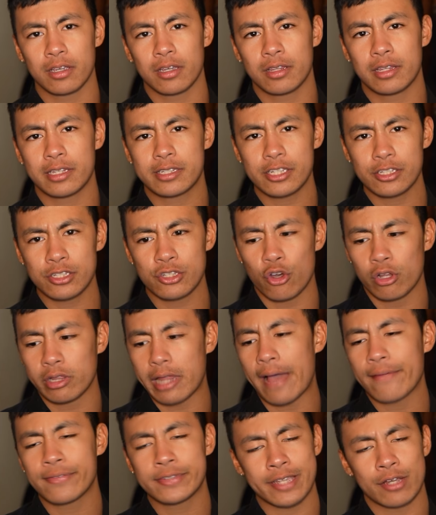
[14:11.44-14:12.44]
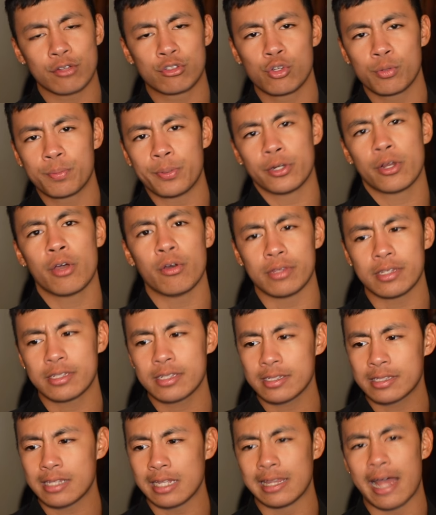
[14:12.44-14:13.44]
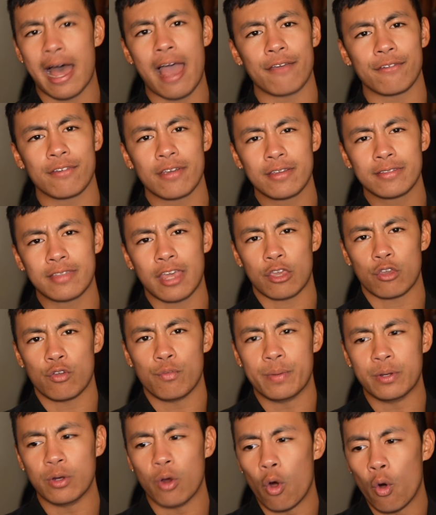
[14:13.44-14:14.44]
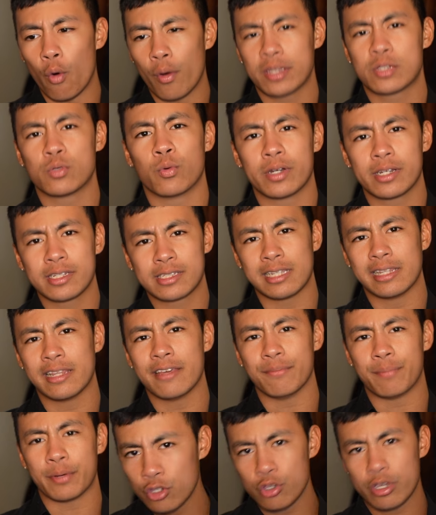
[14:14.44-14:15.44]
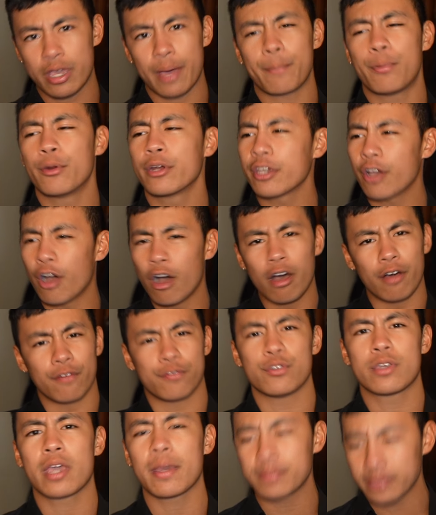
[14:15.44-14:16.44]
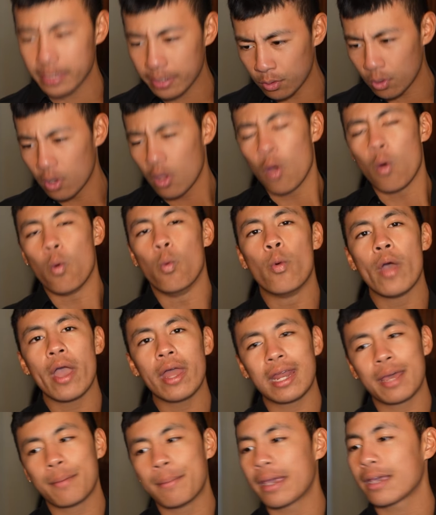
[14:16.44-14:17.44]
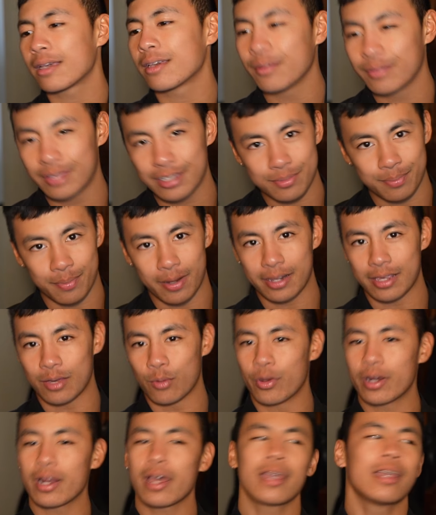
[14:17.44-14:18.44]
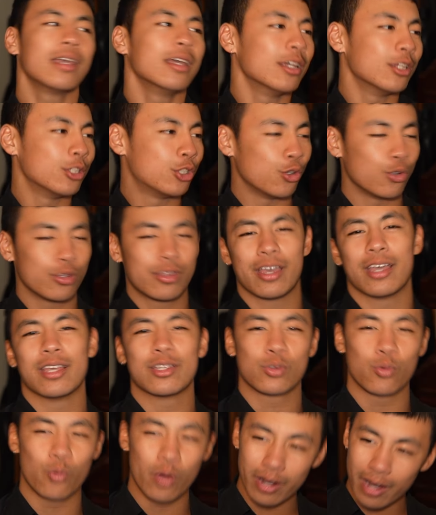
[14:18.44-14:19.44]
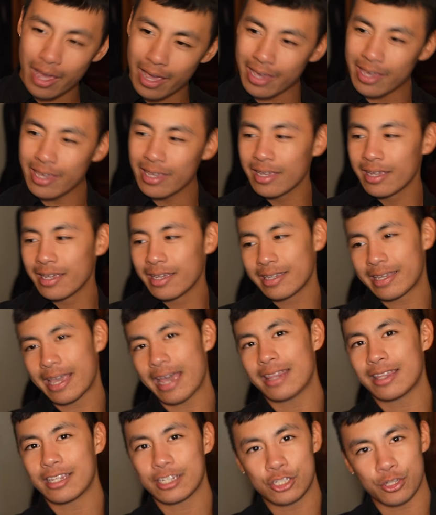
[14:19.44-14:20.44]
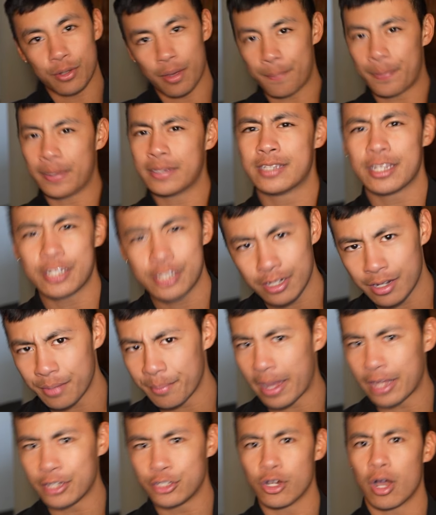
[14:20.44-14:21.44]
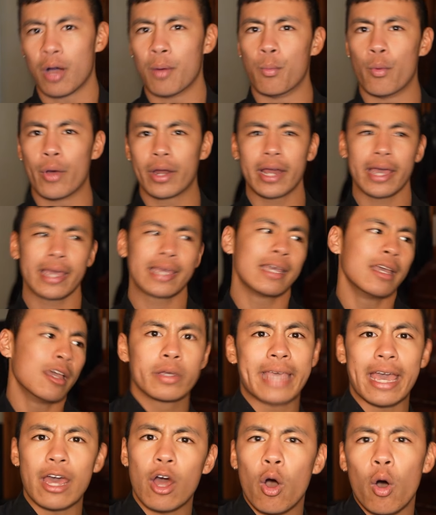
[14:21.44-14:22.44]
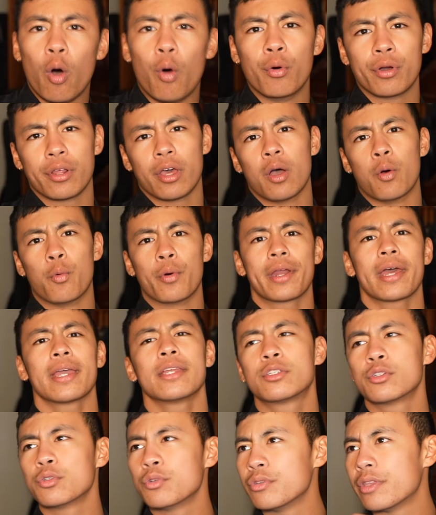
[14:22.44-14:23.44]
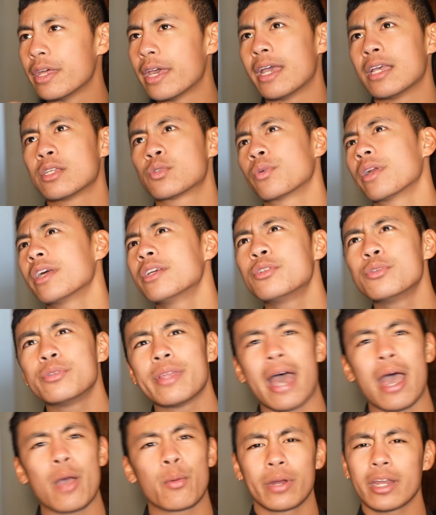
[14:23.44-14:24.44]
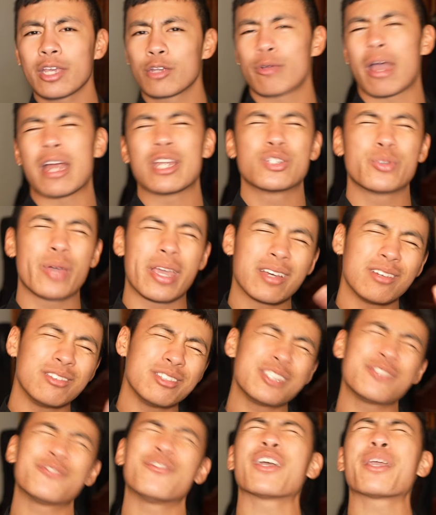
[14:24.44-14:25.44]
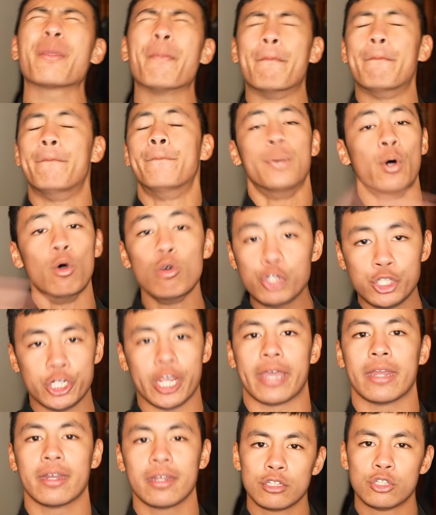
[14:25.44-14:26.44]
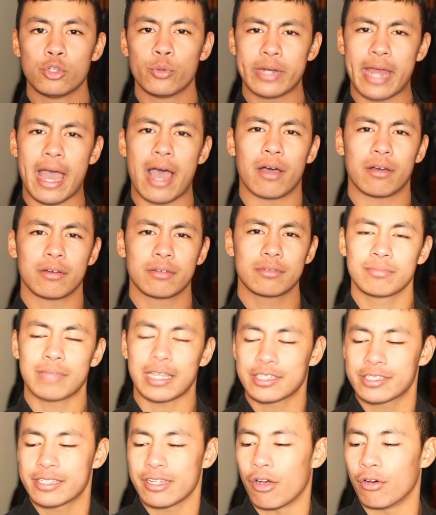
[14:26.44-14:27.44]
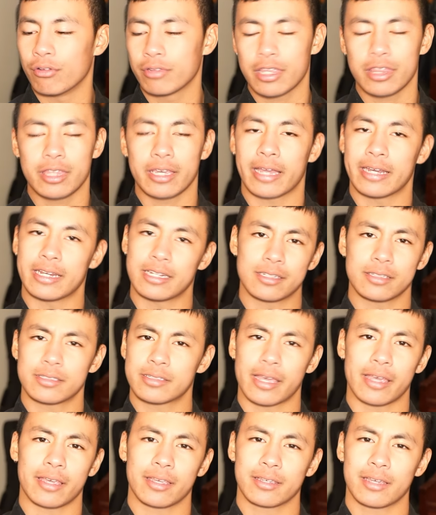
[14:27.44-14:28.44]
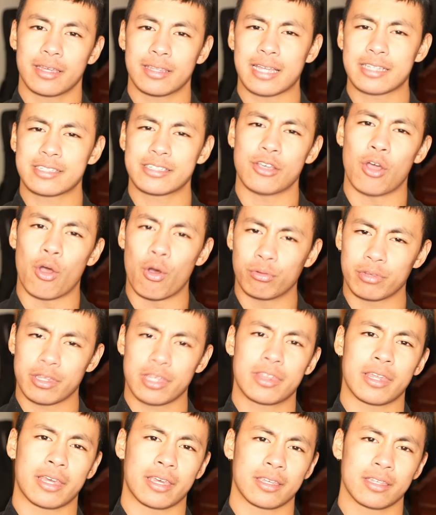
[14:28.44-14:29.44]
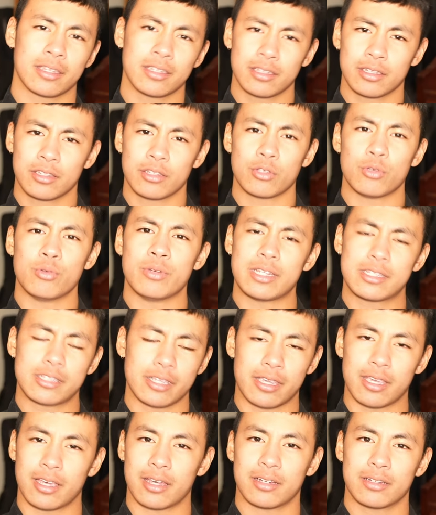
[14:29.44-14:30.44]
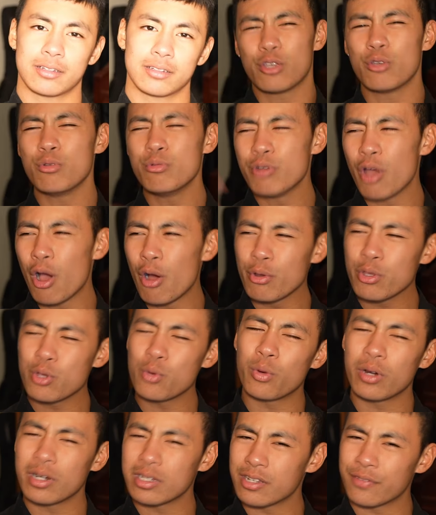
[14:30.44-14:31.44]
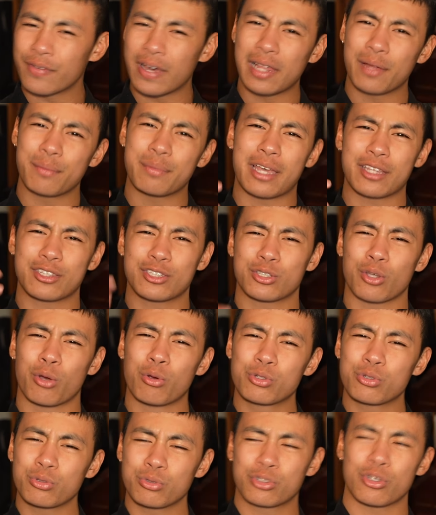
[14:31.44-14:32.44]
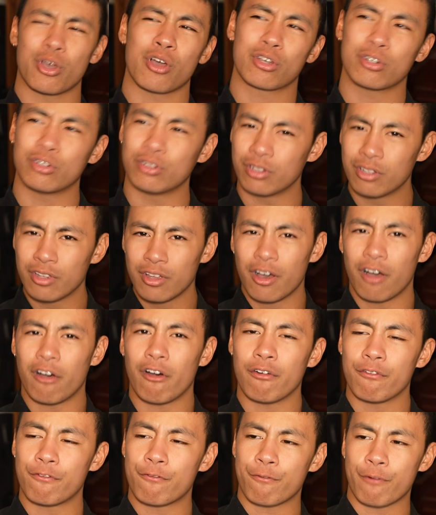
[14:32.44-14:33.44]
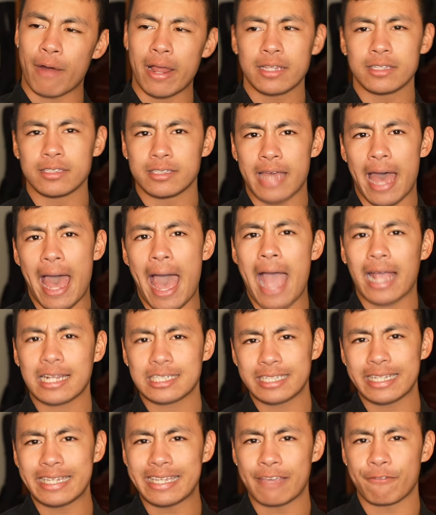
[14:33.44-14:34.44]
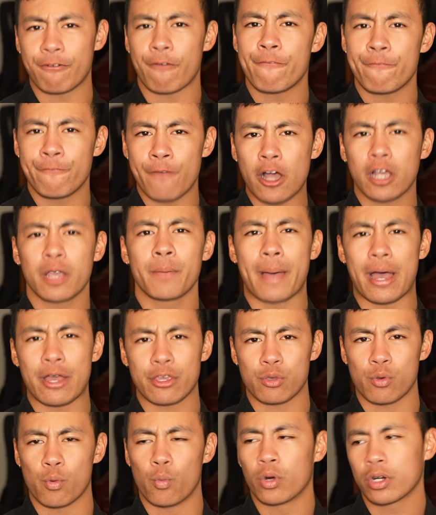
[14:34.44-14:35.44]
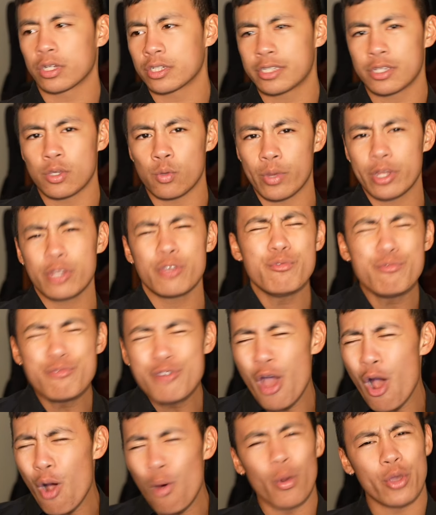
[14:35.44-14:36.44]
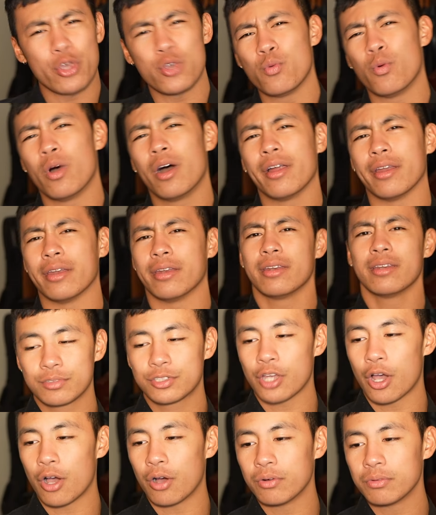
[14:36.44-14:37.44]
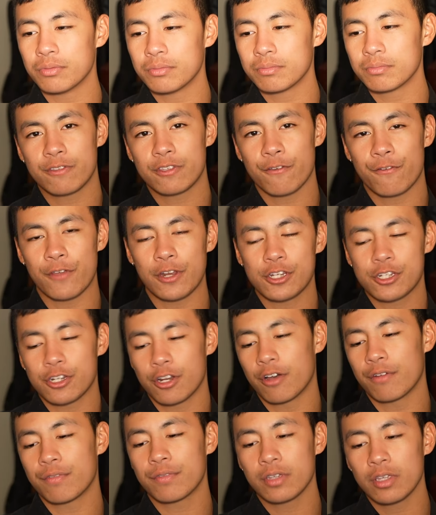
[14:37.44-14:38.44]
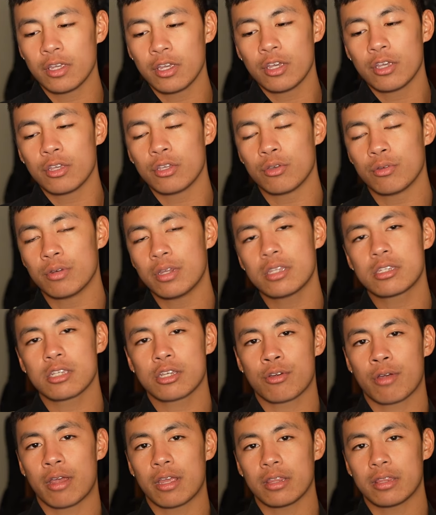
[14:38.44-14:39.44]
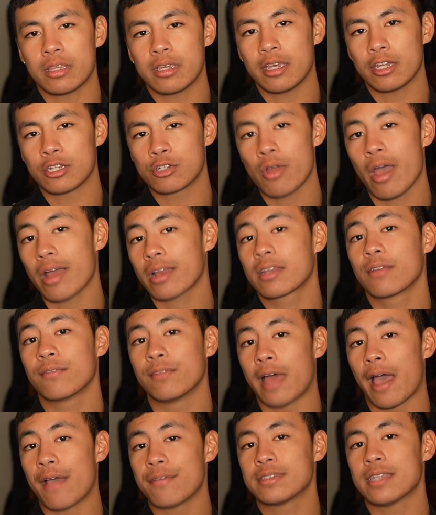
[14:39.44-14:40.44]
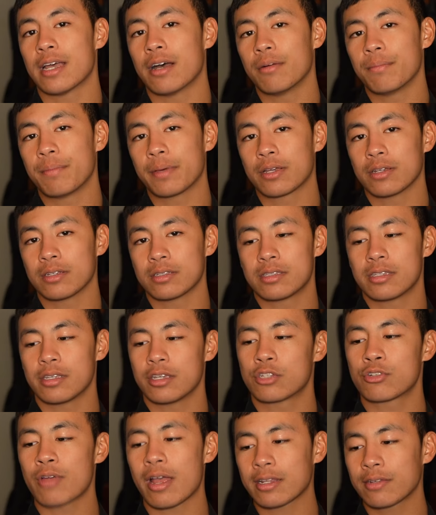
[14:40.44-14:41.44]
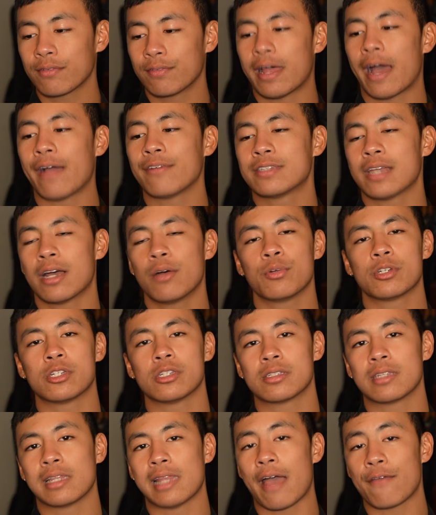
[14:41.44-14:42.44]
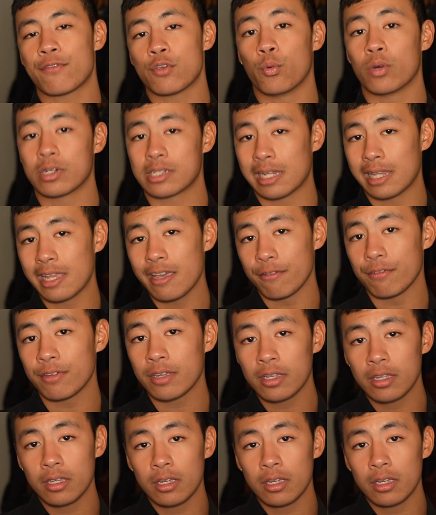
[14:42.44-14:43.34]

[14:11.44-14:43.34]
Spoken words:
This is your lifestyle 2.0. This is the life that you've been always wanting to live. But you kept putting it off. You kept saying, when I make this money, when I do this, when I get this position in my job, when I get older, when I do this, when I do that, when I graduate, all this fucking bullshit. Do it now. That's the only thing I need to say. And that's the only thing you need to hear. You know you want to develop that social circle of friends that actually give a fuck about you and want to see you when you know what you want. So to finish it off, you need to create the attractive lifestyle, because the attractive lifestyle, which is the life you want to live,